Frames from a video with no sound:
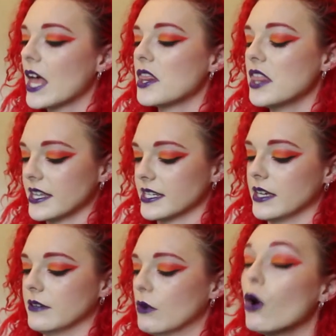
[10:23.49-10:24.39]
that I
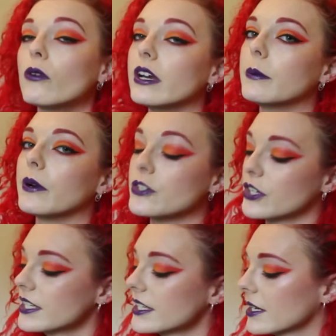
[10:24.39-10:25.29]
have already
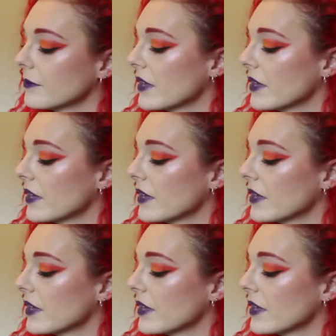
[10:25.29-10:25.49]
purchased.